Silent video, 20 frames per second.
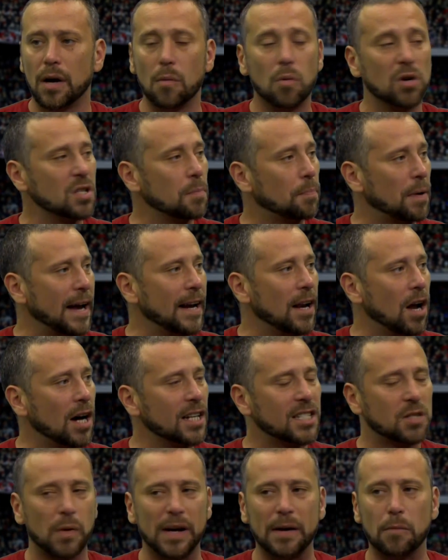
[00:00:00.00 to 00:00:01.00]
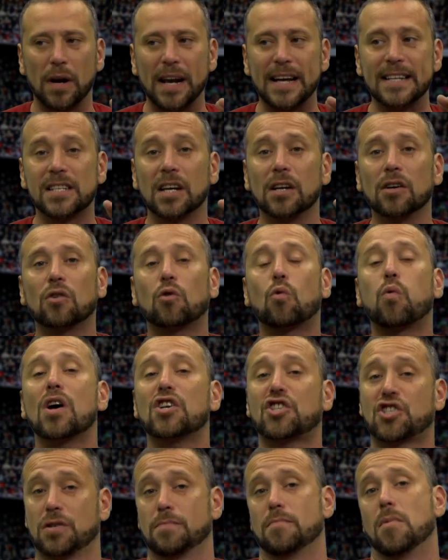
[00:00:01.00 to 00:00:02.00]
He wasn't playing last week. Well, there's a
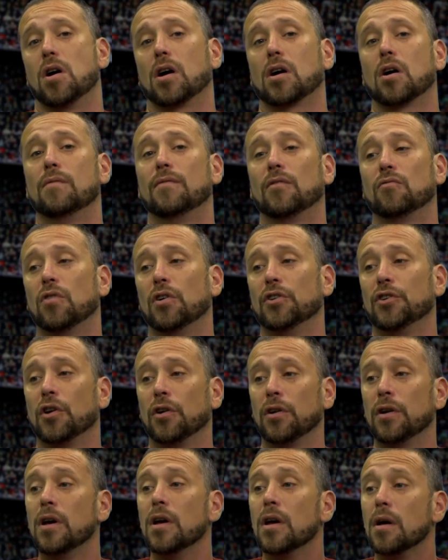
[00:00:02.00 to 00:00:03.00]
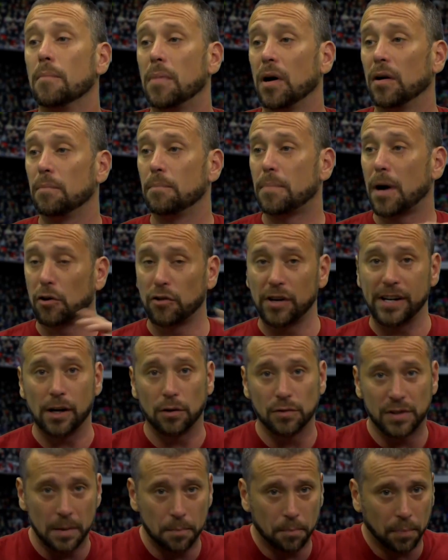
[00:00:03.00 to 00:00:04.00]
question mark over Rondon, but Berarino
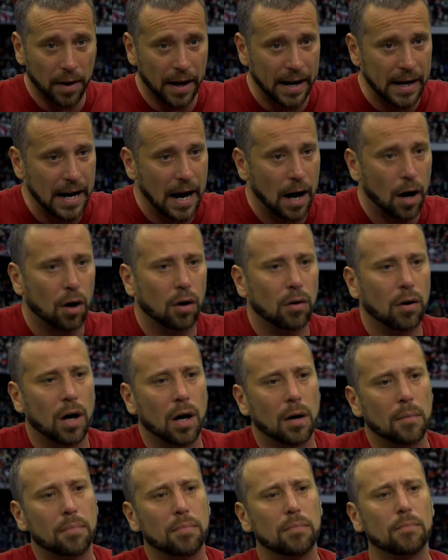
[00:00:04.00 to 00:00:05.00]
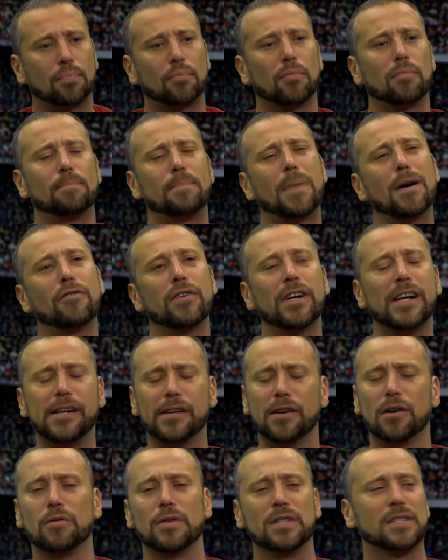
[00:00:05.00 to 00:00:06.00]
did play now.
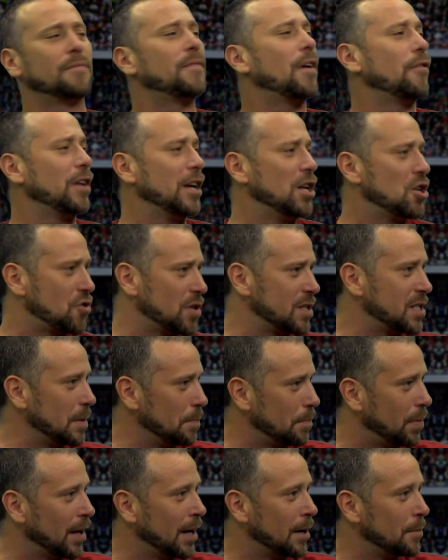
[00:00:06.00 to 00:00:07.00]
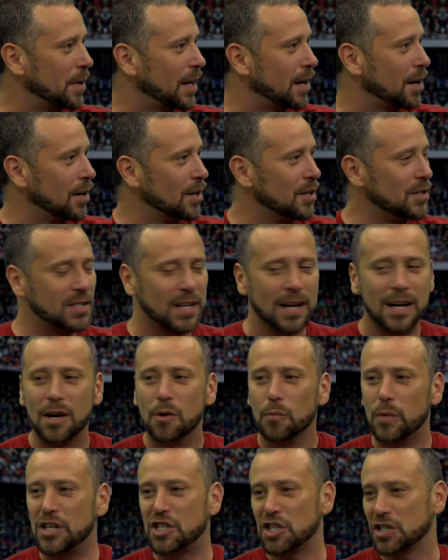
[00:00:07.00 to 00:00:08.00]
Berarino is a very interesting player because
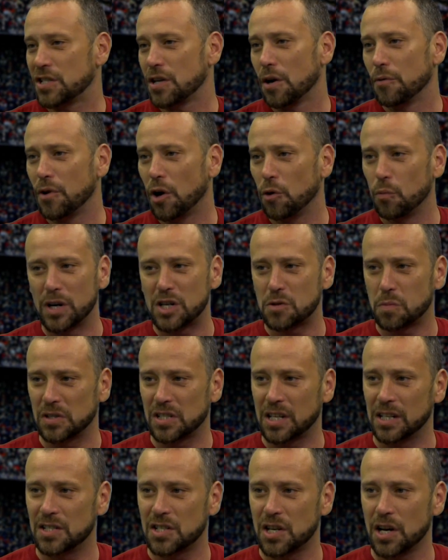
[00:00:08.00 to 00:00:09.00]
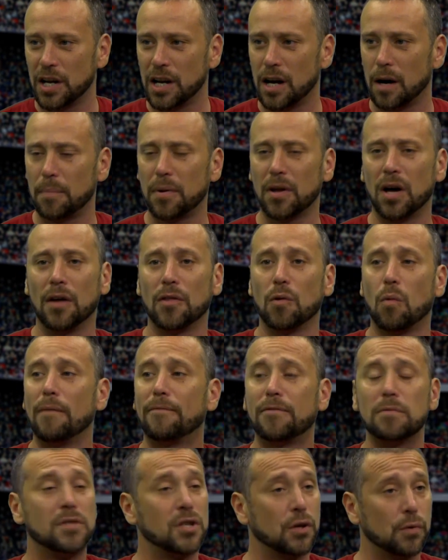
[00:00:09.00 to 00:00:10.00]
we just don't know which one's going to turn up. The one
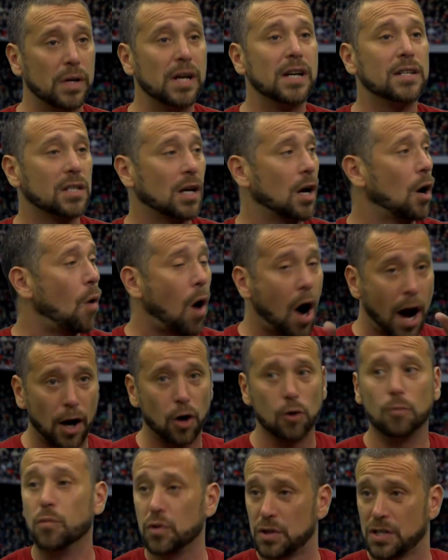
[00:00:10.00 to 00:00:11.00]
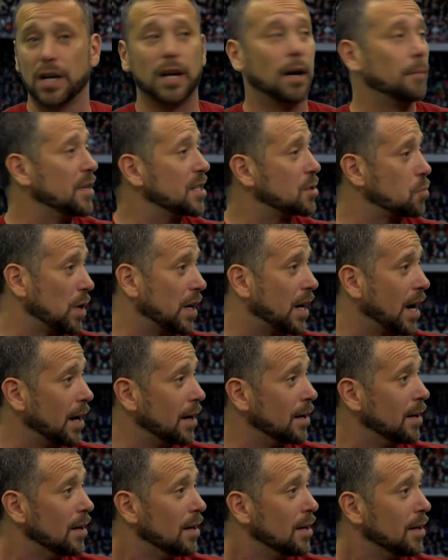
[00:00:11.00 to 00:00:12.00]
from 2 years ago, I hope will turn up this
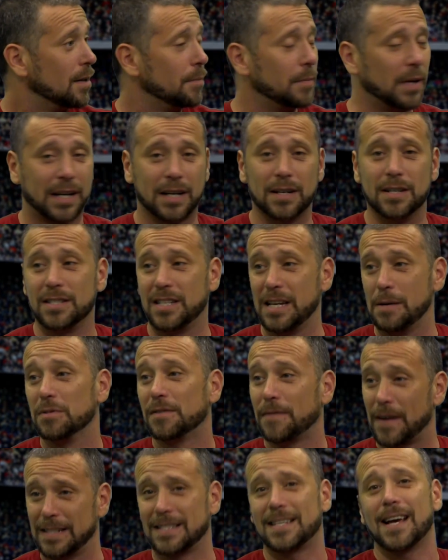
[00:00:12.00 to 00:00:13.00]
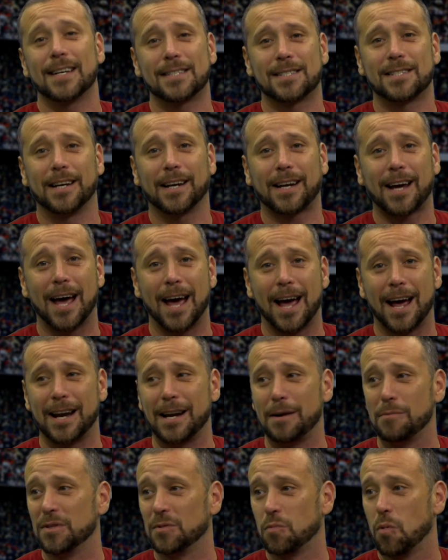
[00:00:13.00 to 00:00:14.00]
weekend because he was fantastic and he
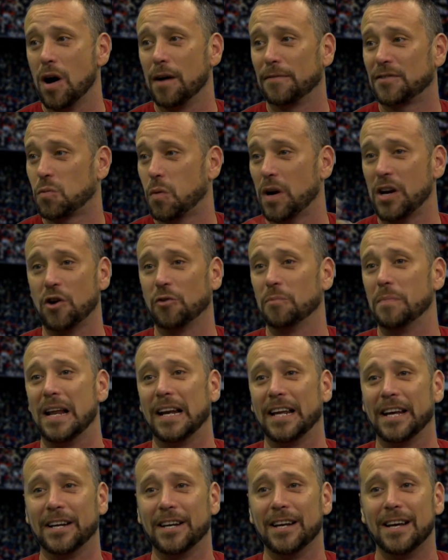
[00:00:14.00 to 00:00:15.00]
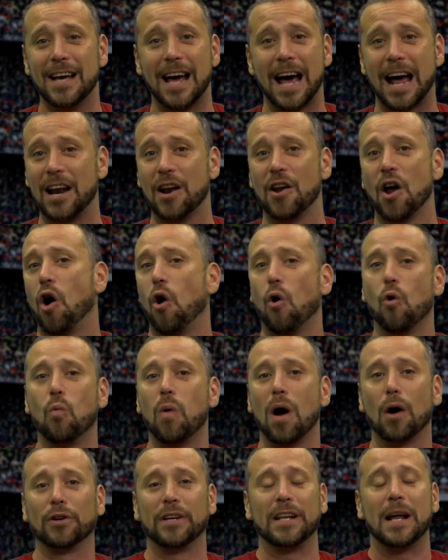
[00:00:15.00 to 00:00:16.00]
was worth 20-odd million and the whole
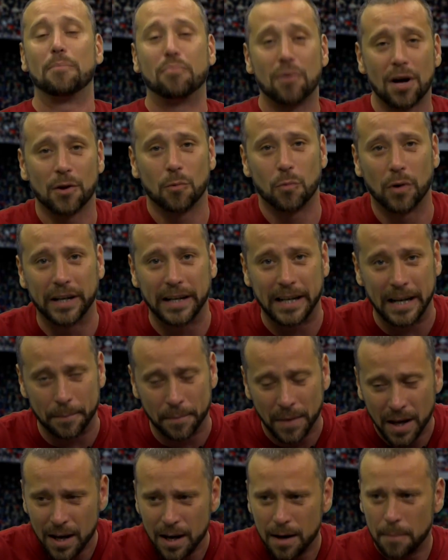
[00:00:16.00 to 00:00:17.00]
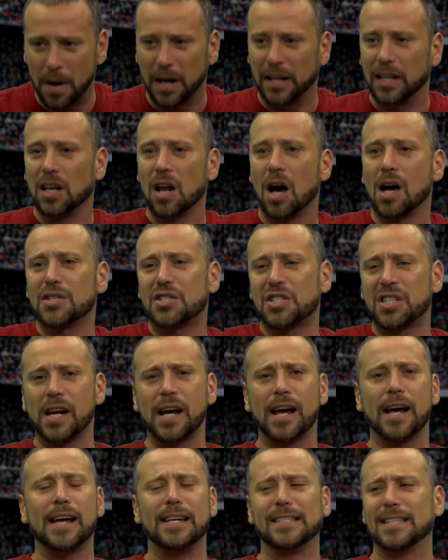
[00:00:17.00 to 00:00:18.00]
world and their brother wanted him. But the last
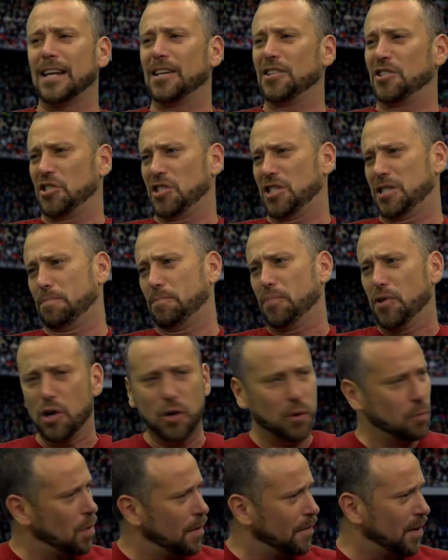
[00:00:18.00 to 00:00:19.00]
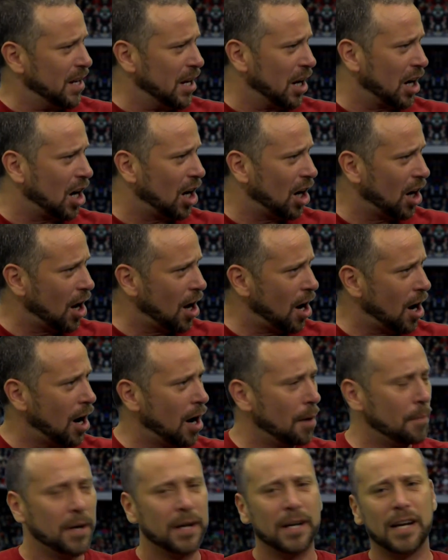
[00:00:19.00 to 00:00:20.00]
year, he's had a dispute within the
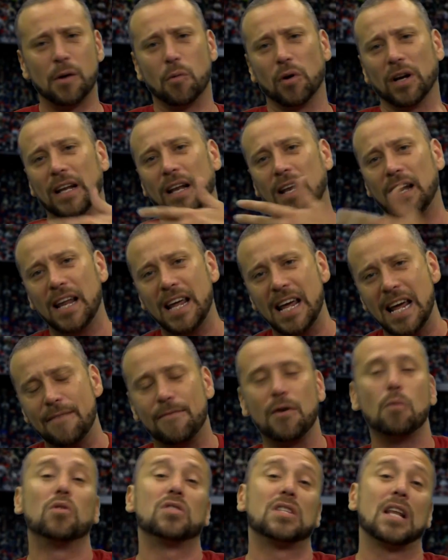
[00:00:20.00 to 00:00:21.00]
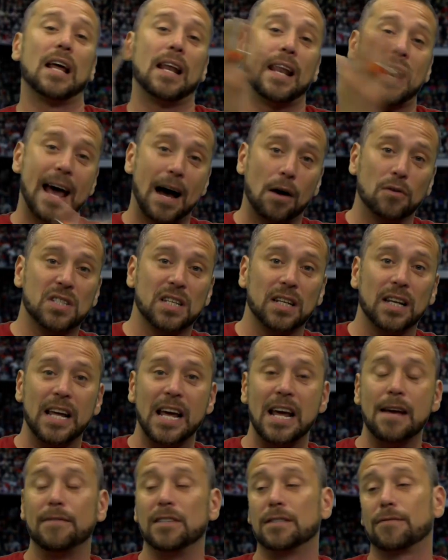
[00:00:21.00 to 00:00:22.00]
club. He wanted to leave. He wasn't allowed to
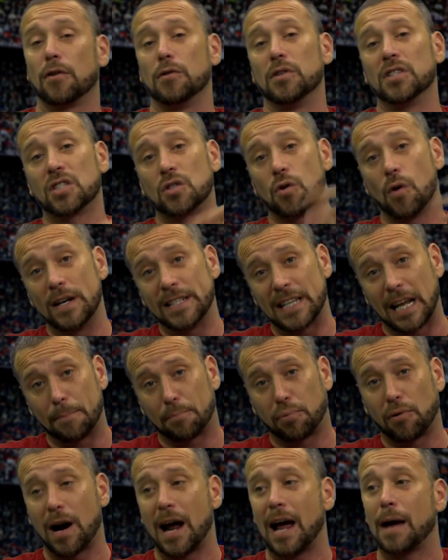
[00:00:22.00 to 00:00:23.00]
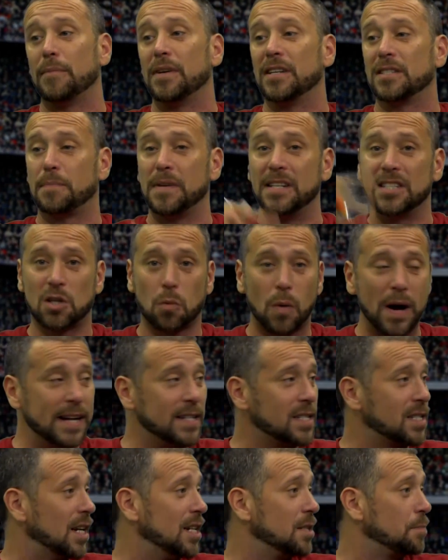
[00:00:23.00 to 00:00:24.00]
leave. He's thrown his toys at the pram. There's been
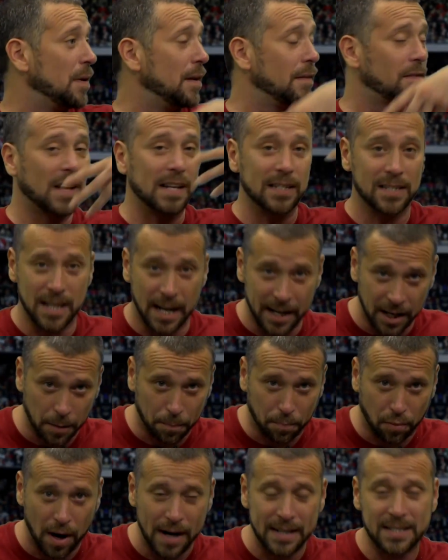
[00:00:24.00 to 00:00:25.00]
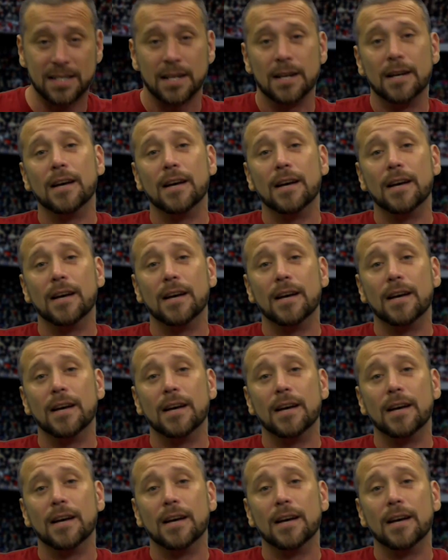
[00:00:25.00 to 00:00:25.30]
tweets. There's been things said at the press.